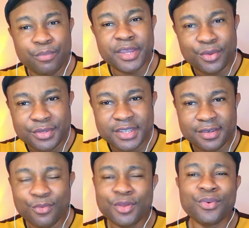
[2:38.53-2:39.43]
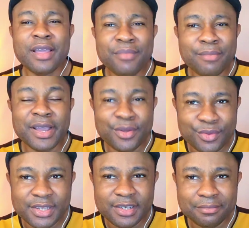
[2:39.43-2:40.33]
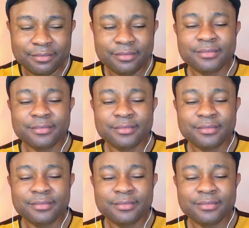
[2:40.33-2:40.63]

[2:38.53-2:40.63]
will be looting. What do I mean by looting?